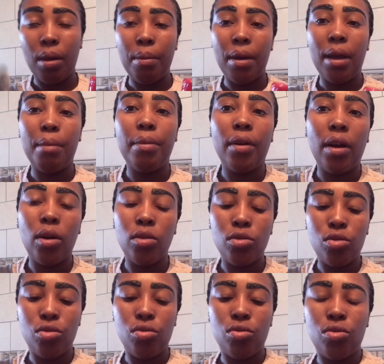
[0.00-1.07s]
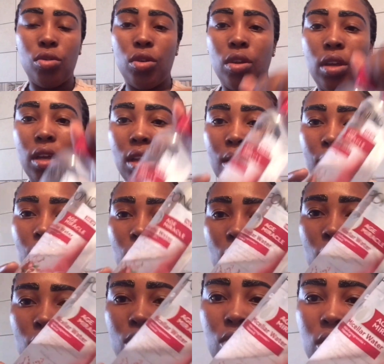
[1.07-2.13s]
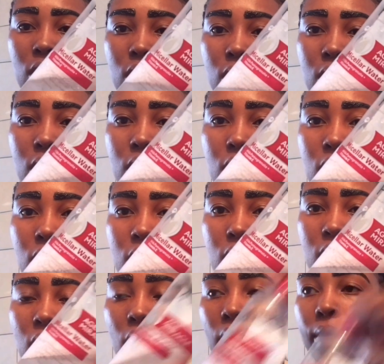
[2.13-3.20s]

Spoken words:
eyebrows, and I'm gonna use this.